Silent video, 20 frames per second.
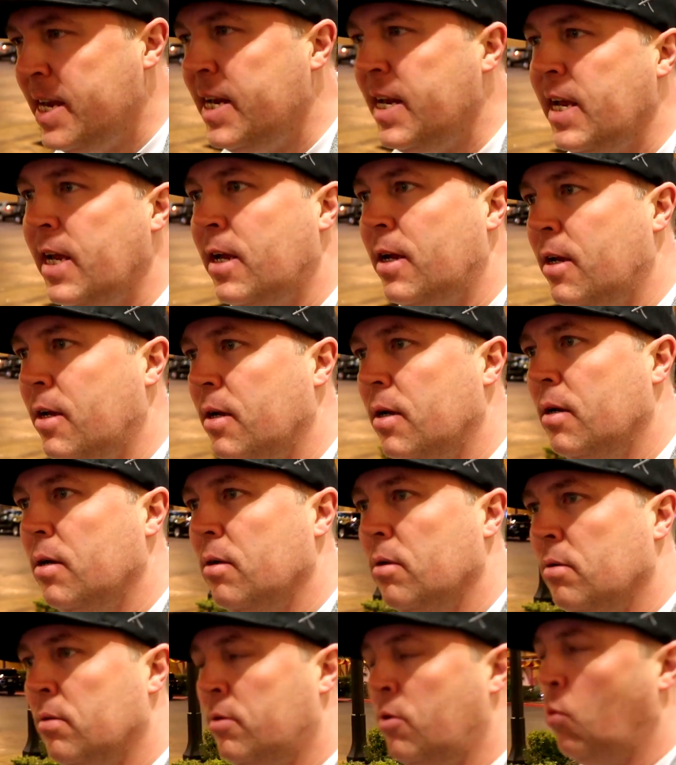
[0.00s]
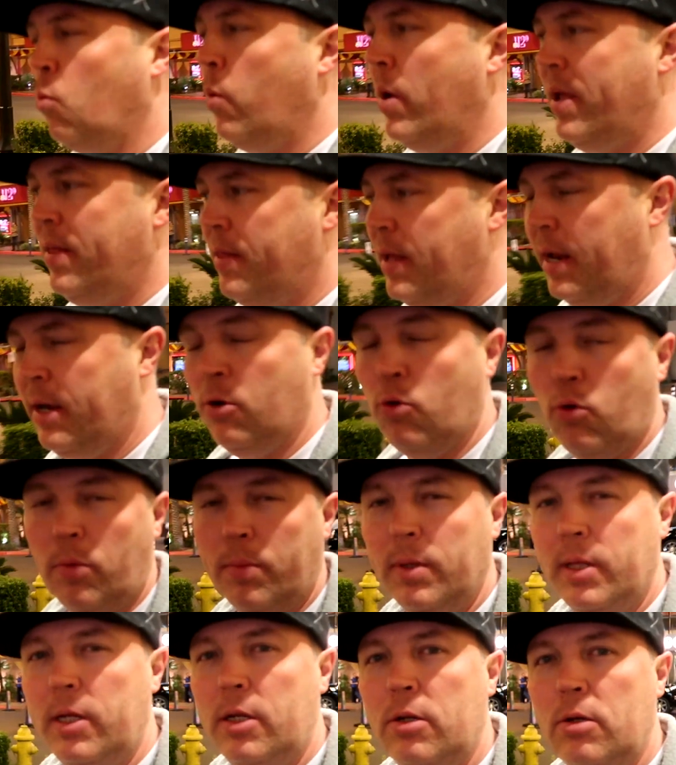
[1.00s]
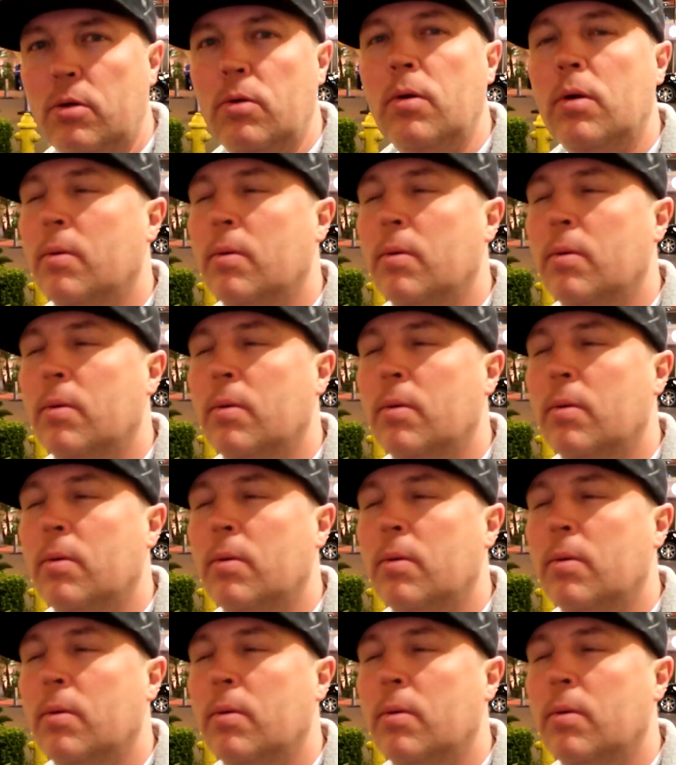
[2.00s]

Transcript: eating the way that I normally do.